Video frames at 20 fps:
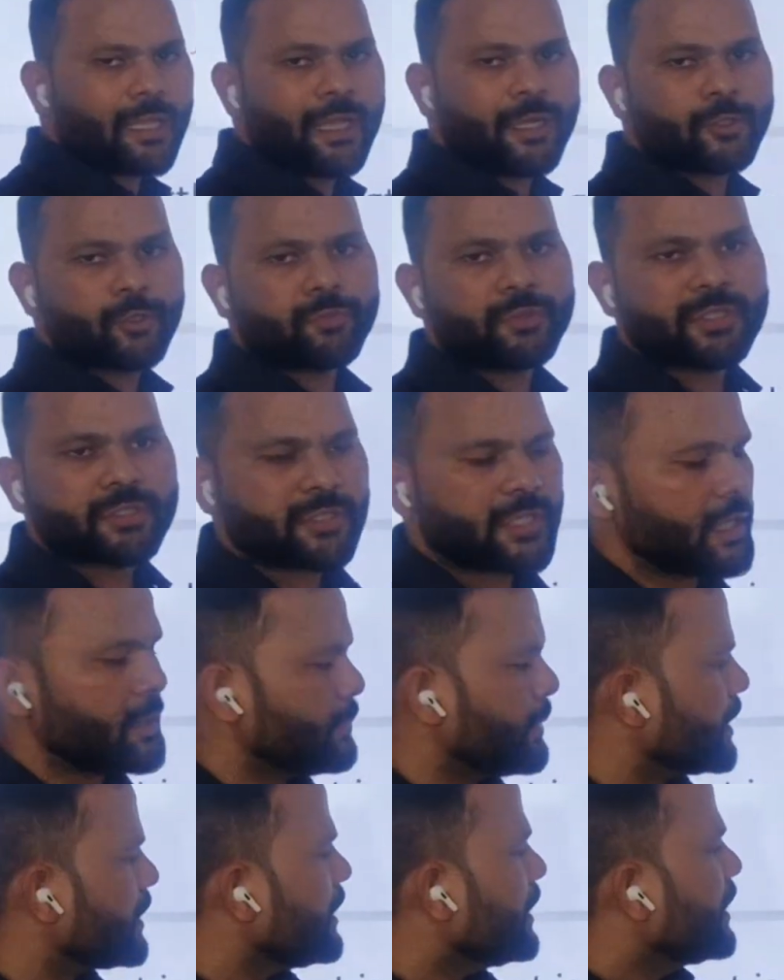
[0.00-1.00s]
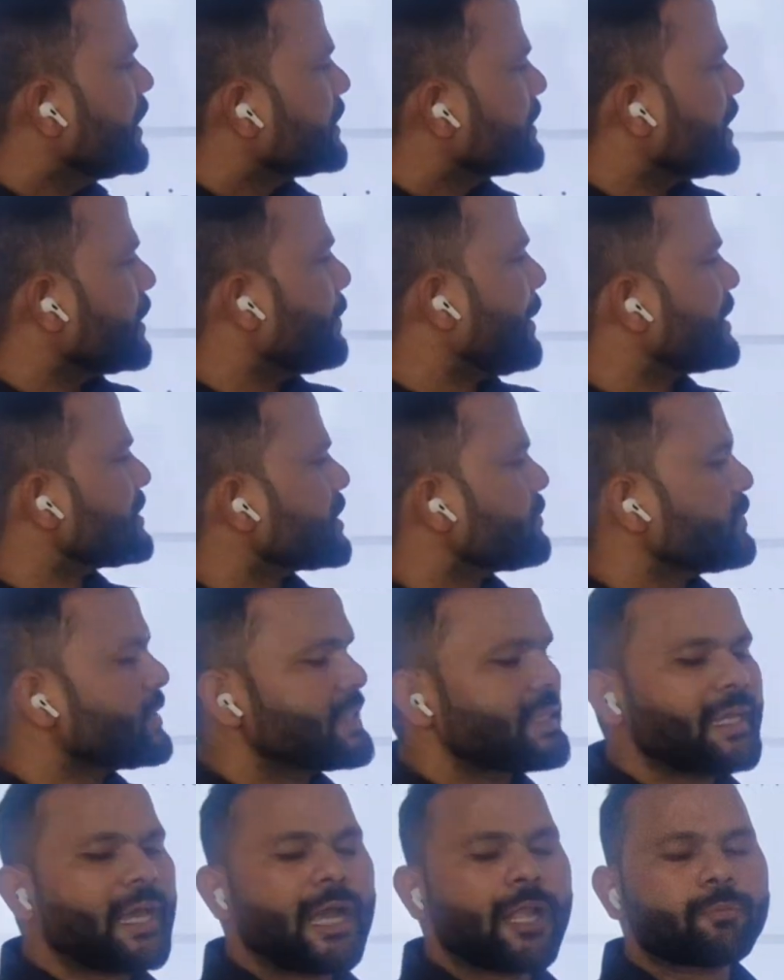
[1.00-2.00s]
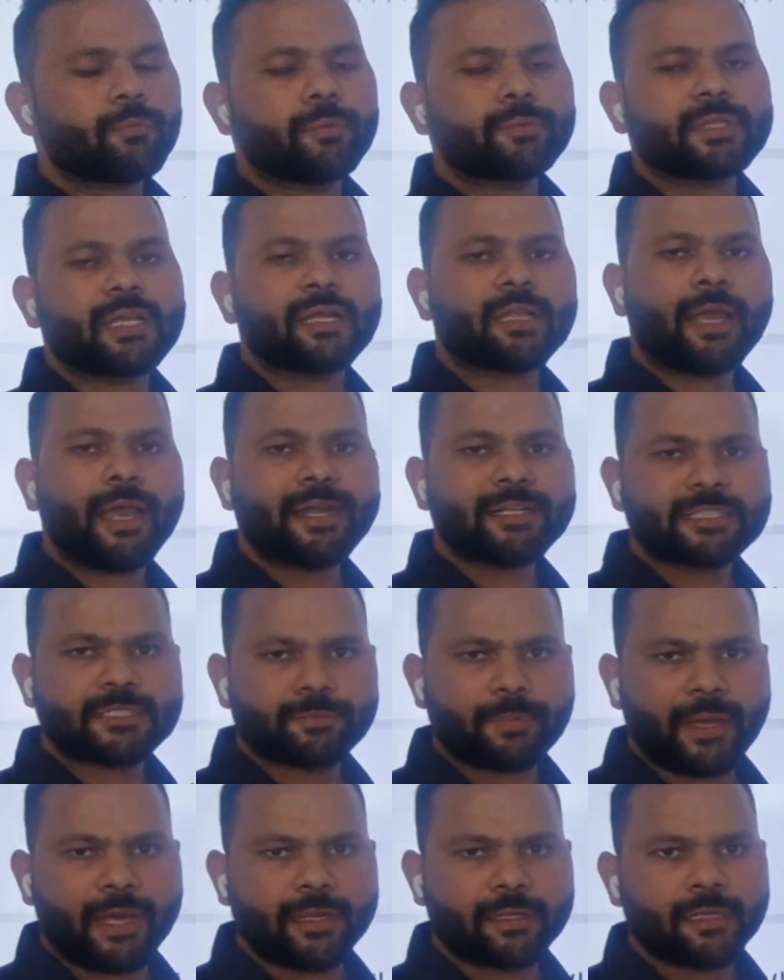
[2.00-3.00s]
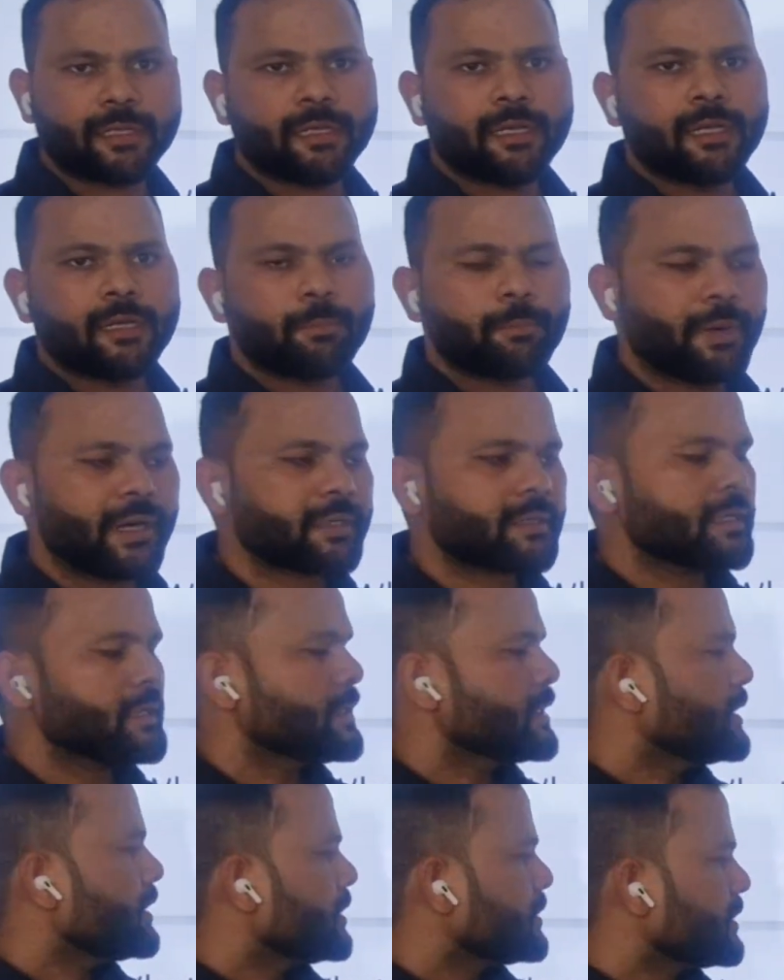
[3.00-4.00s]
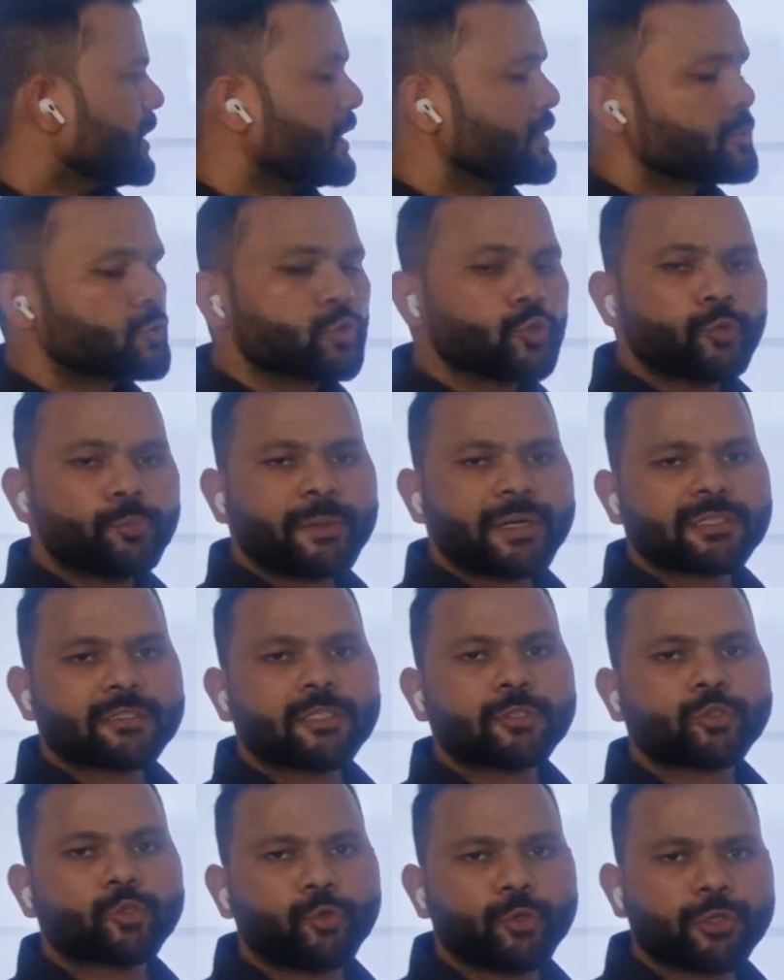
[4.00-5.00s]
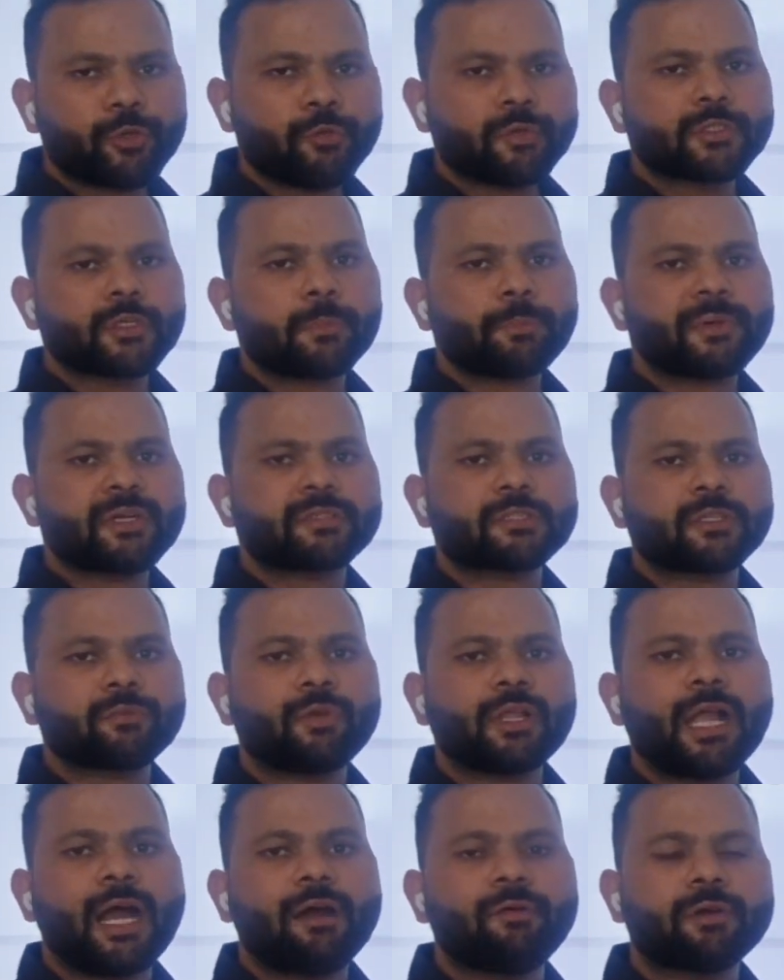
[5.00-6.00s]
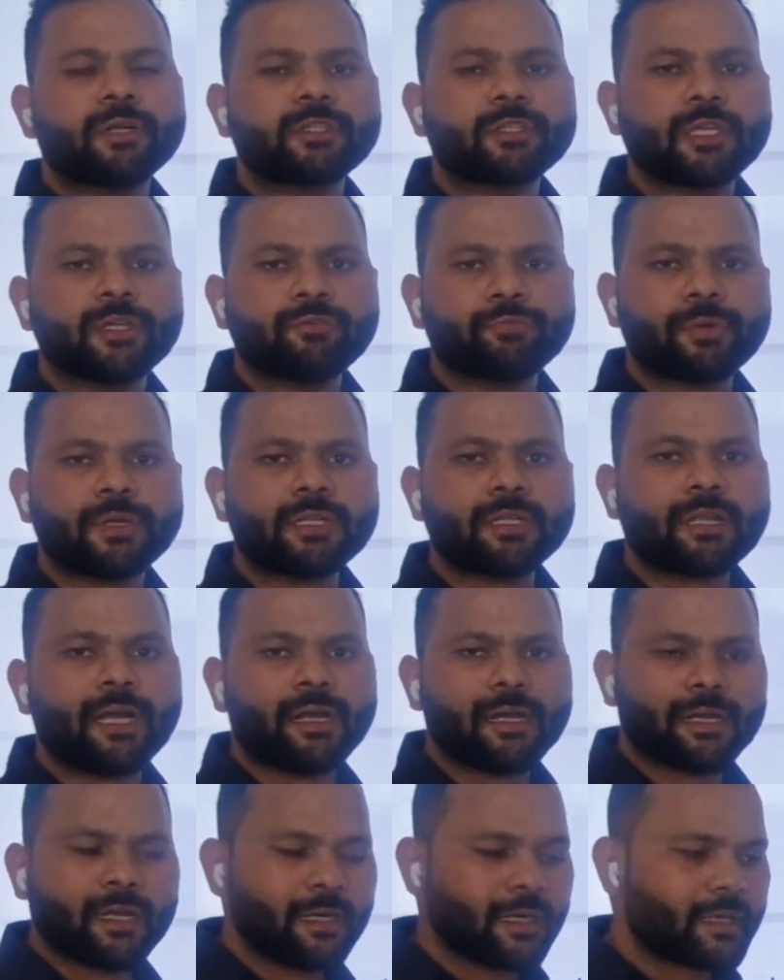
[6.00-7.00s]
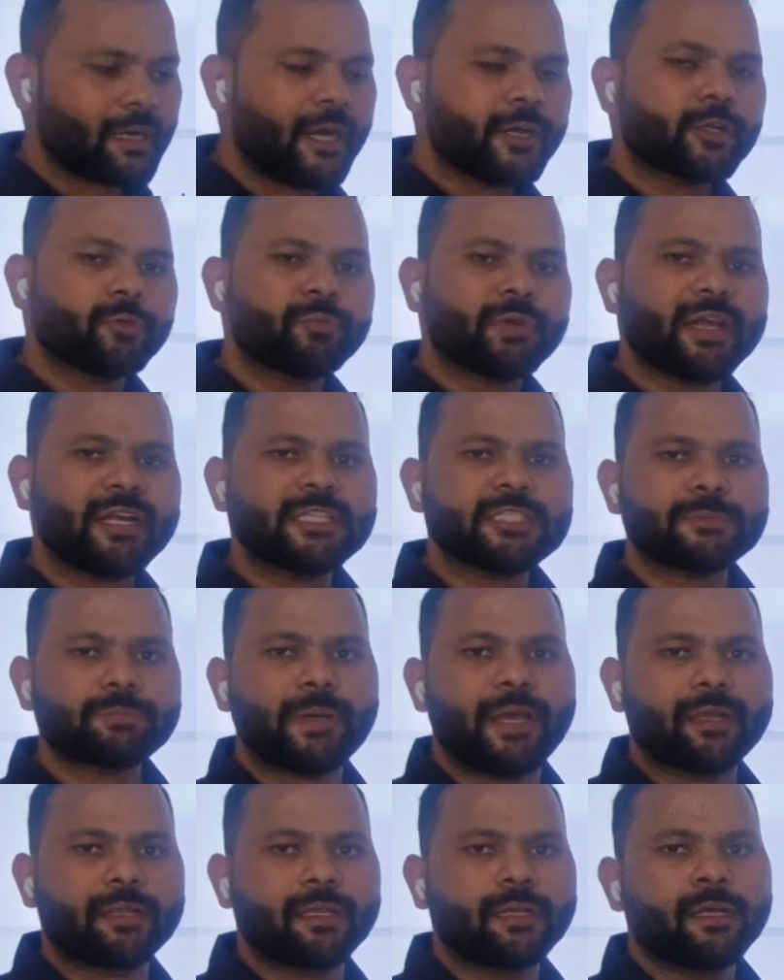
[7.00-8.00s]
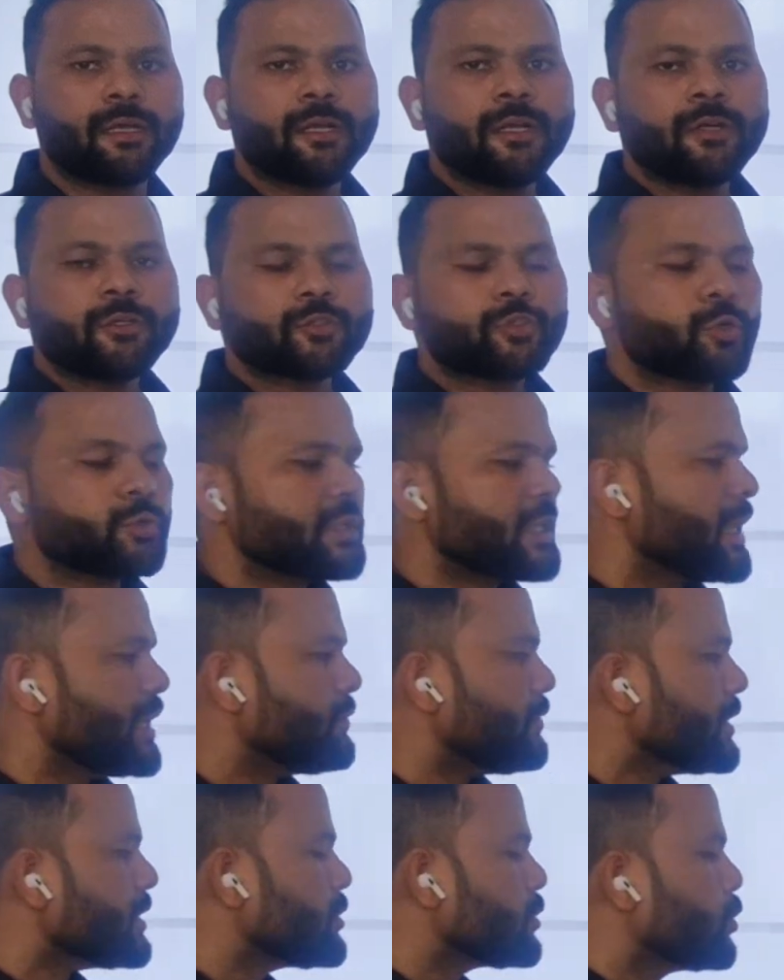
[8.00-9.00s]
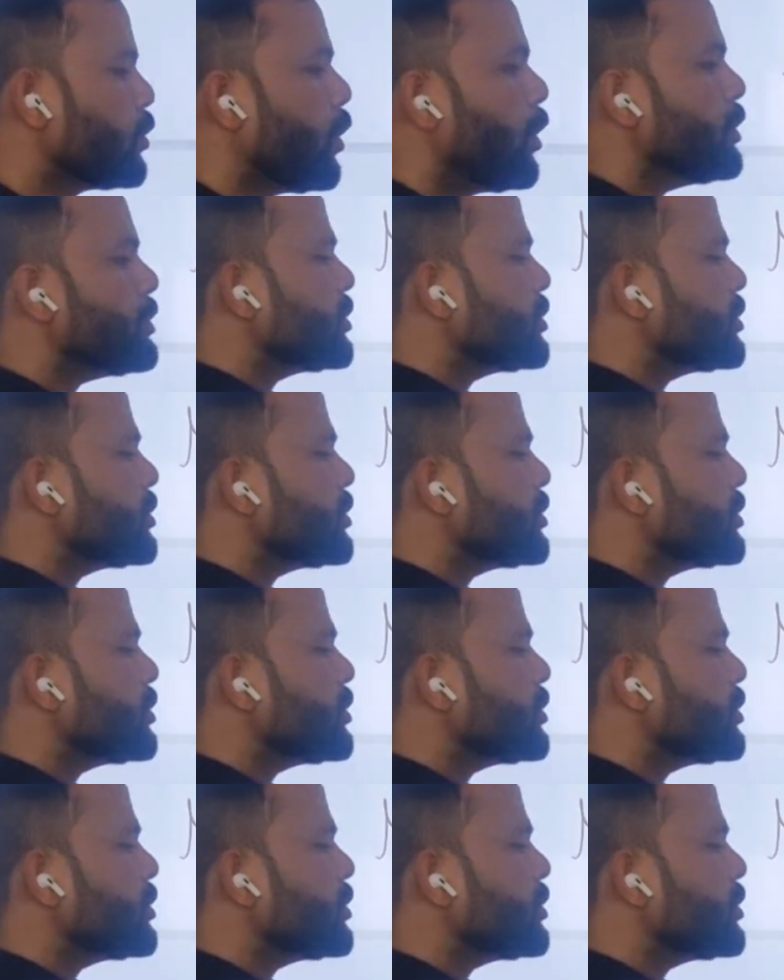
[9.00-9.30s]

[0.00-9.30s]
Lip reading: length of this table, they measure with the help of their hand span. But the two individual person will have a different kind of hand span. So there was no